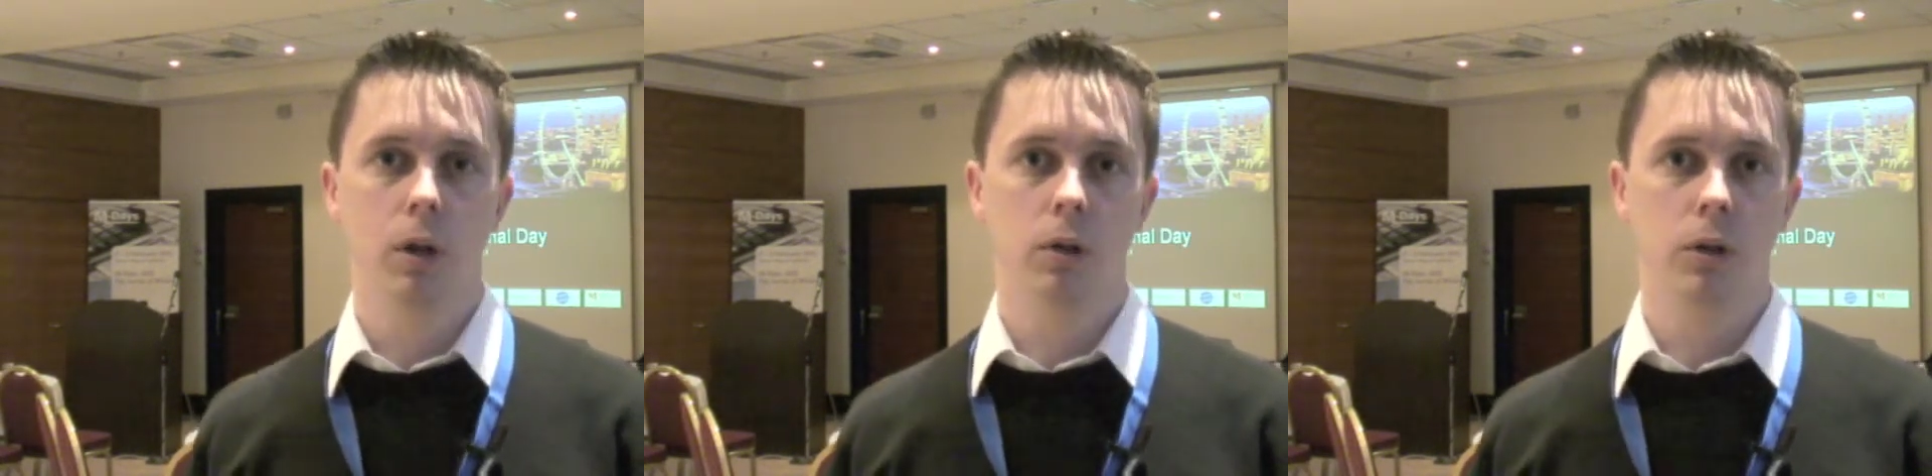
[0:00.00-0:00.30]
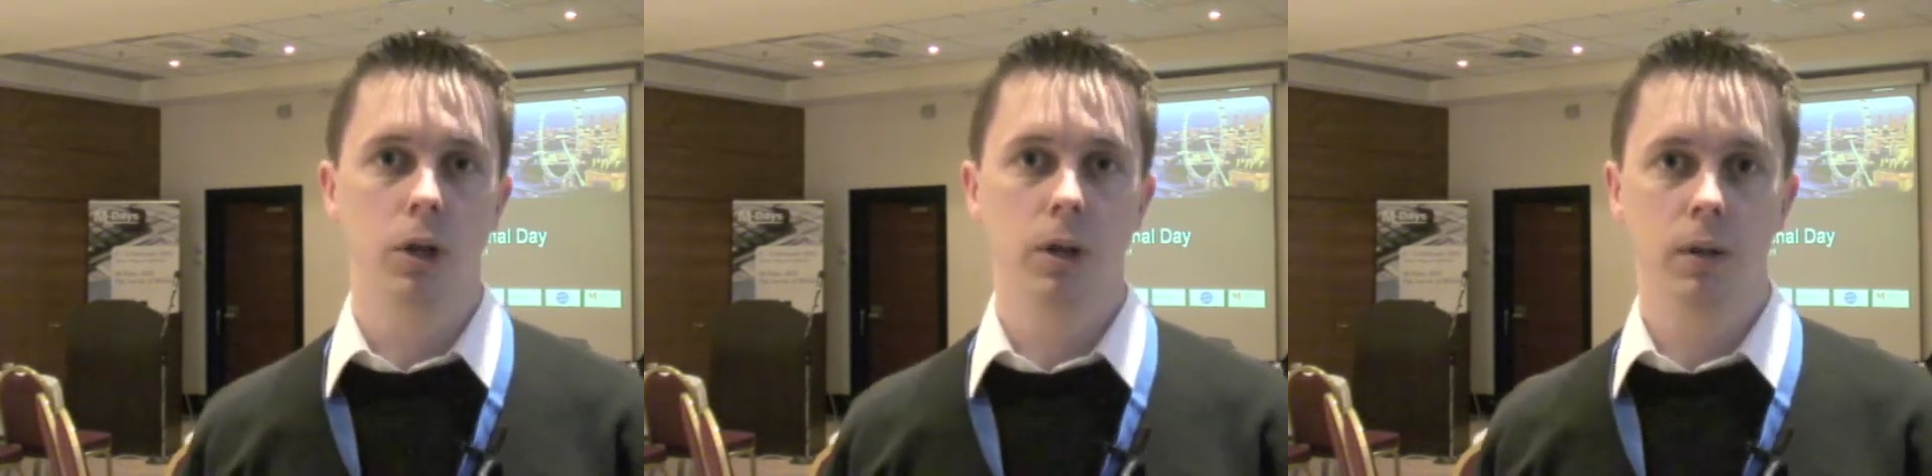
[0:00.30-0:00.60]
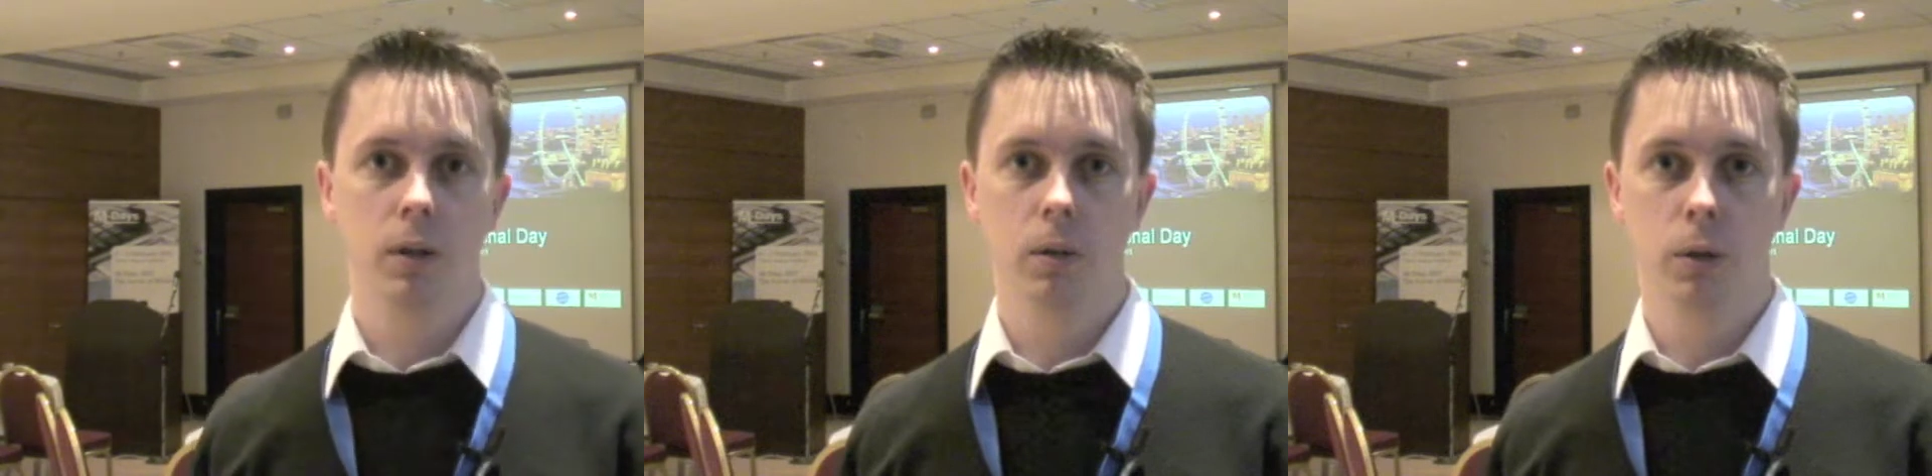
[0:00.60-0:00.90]
So you're going
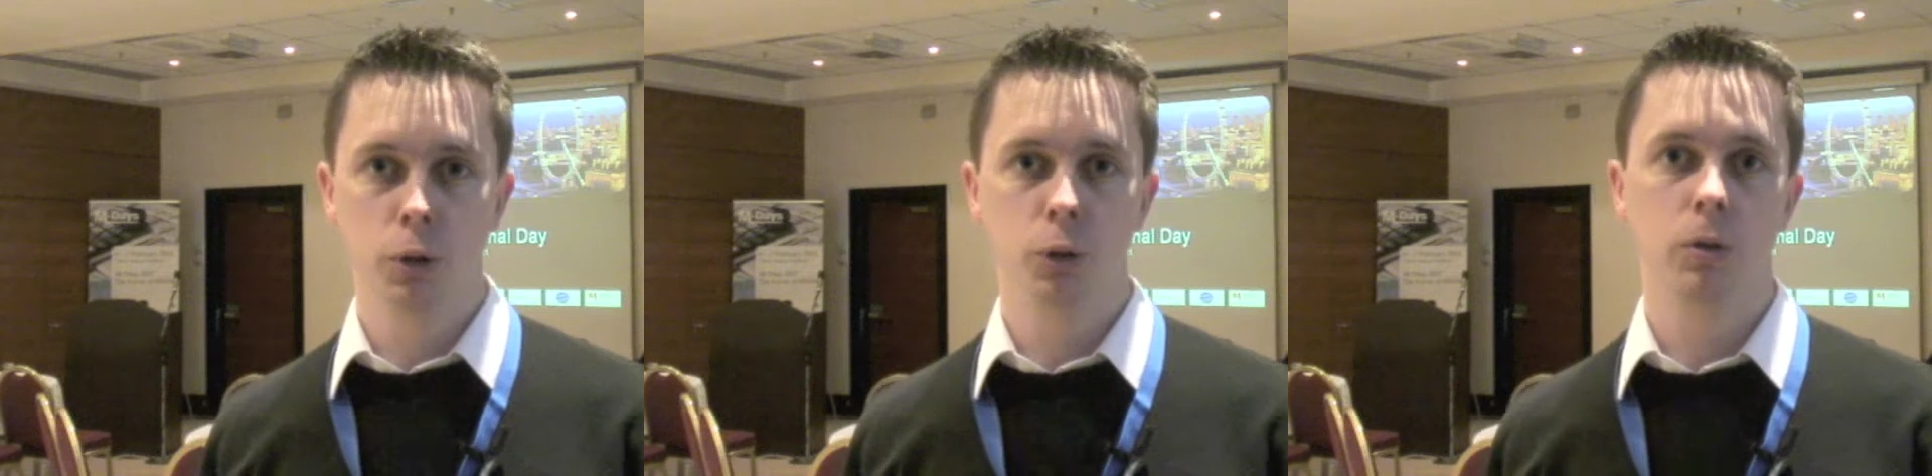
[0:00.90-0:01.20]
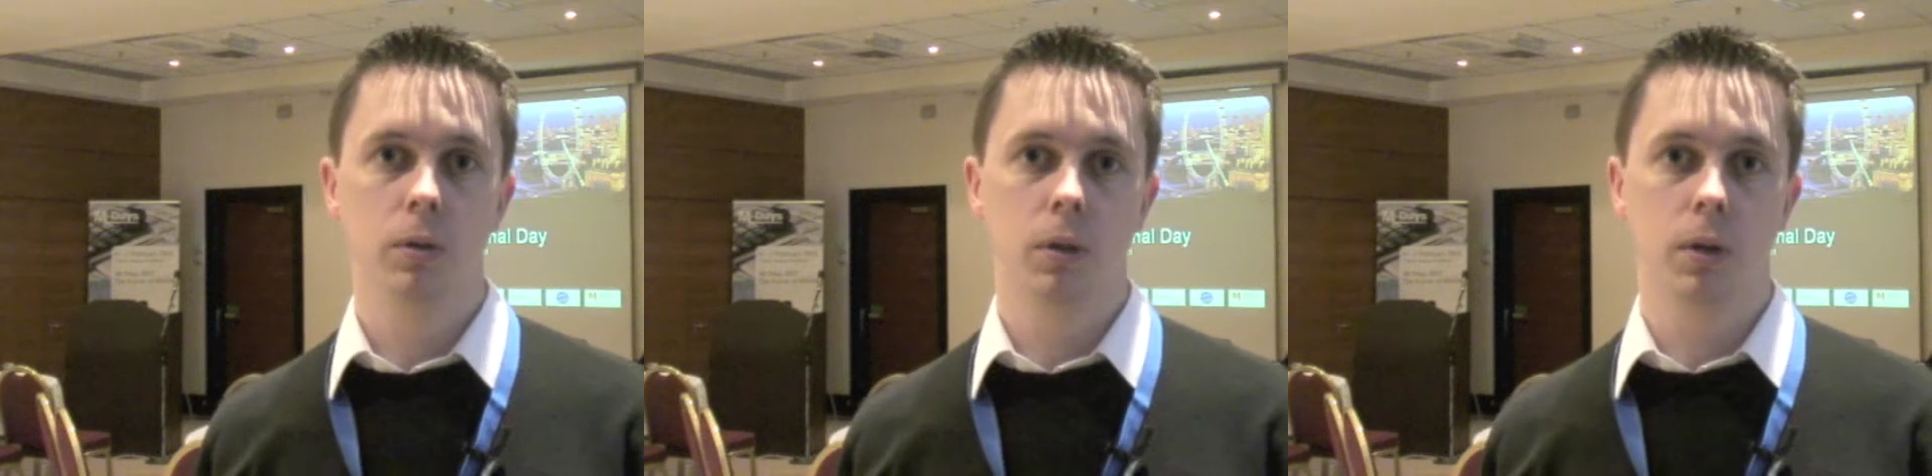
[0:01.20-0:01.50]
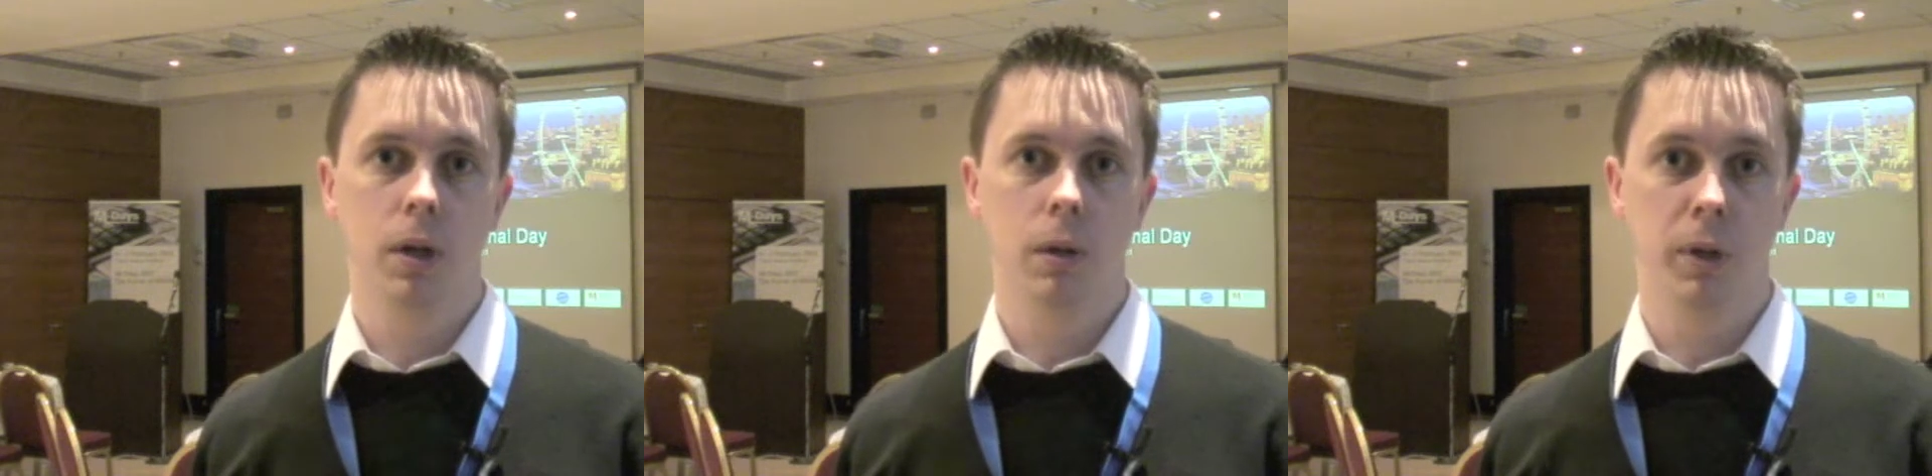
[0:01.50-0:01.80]
to lose
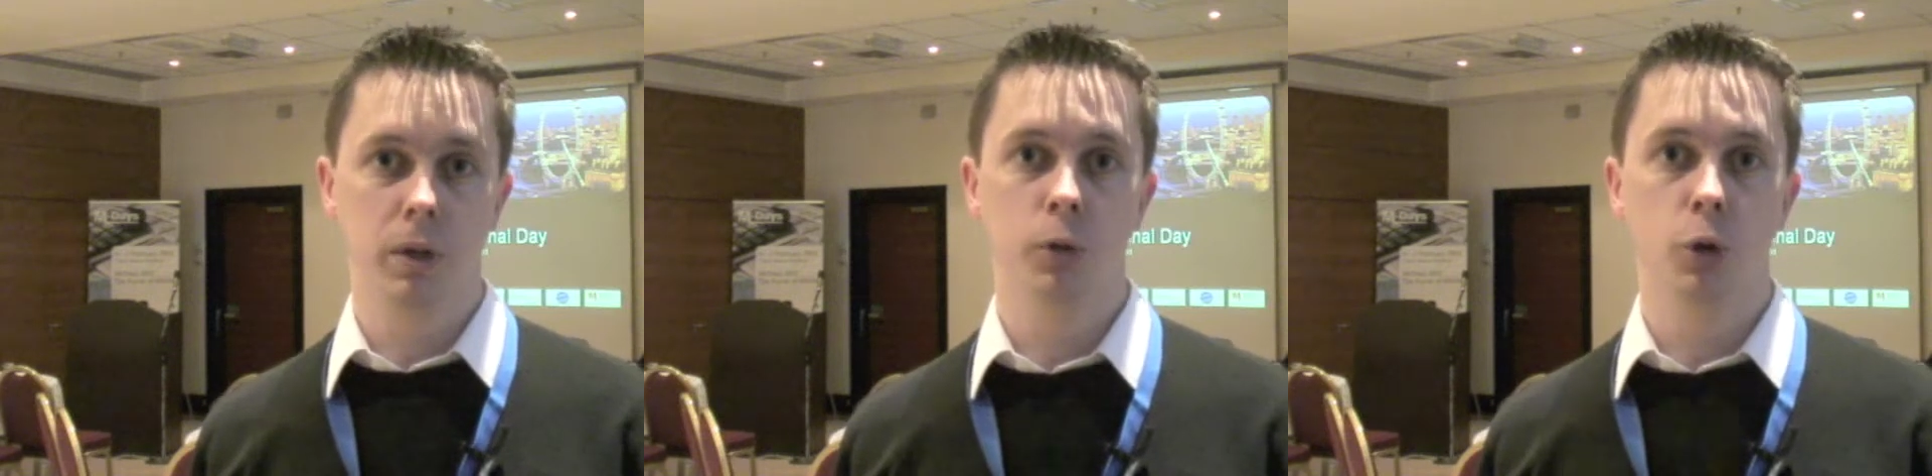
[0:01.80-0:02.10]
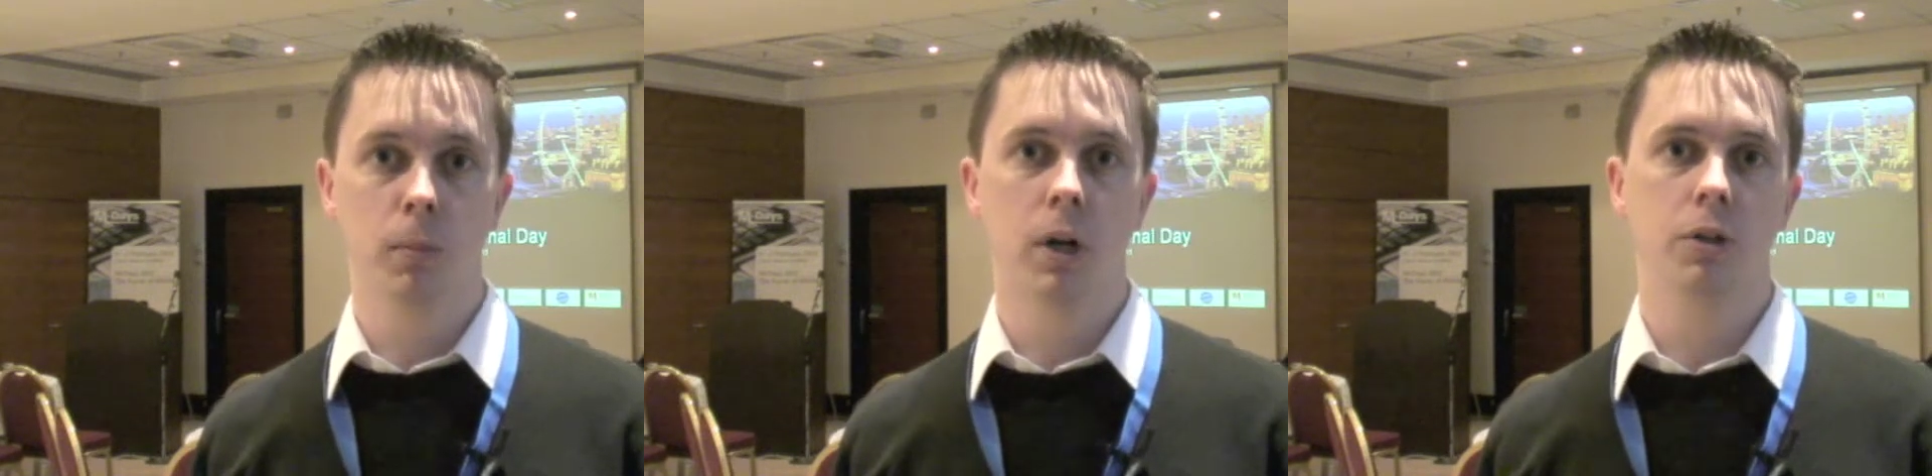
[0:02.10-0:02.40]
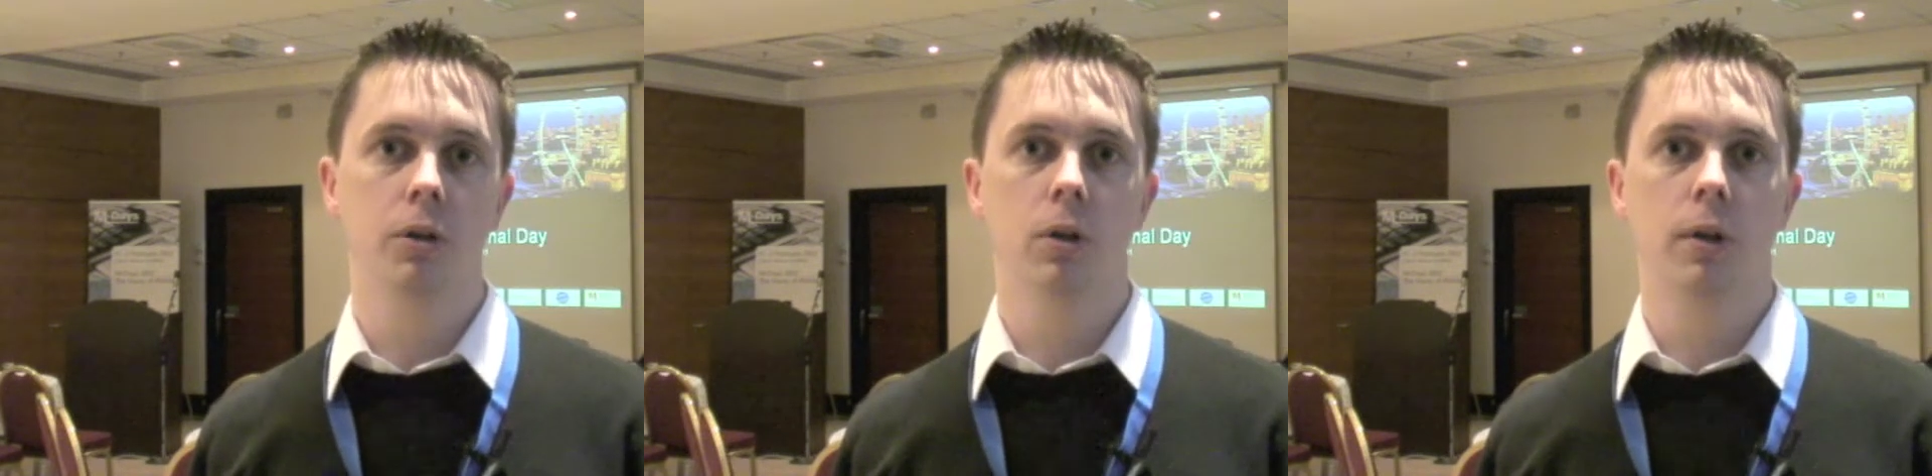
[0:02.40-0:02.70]
a bit of your
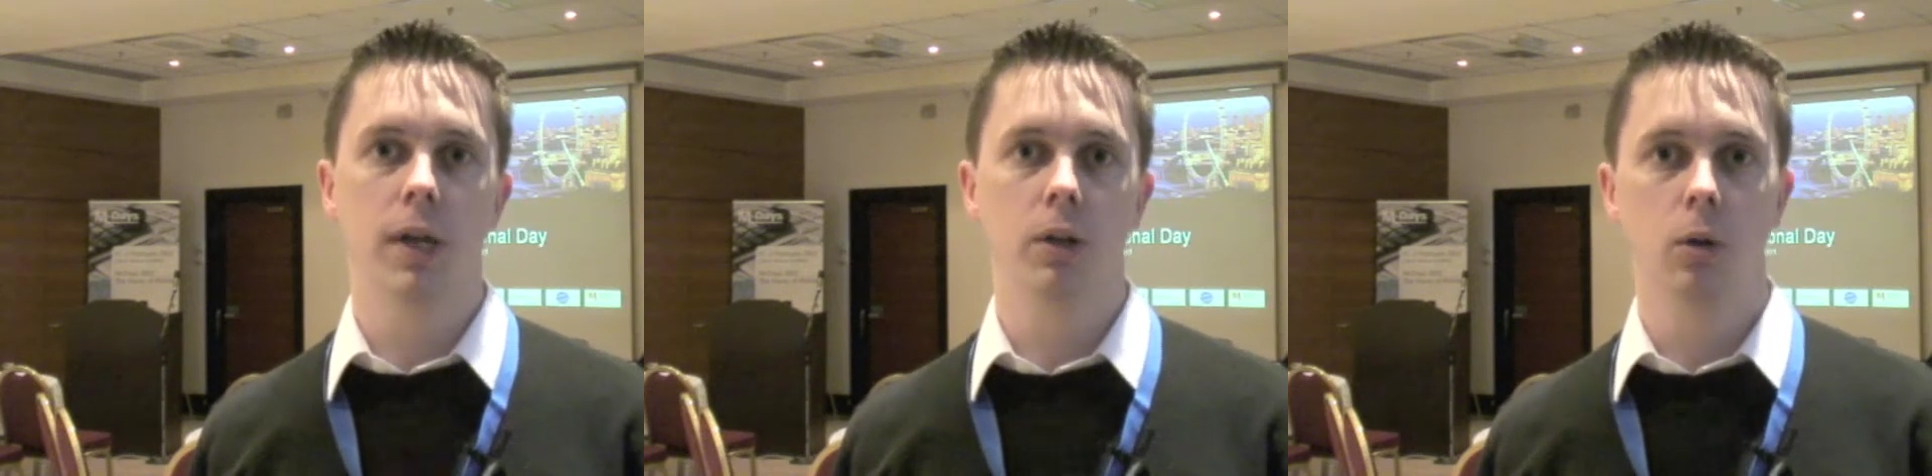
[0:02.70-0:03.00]
margin on that.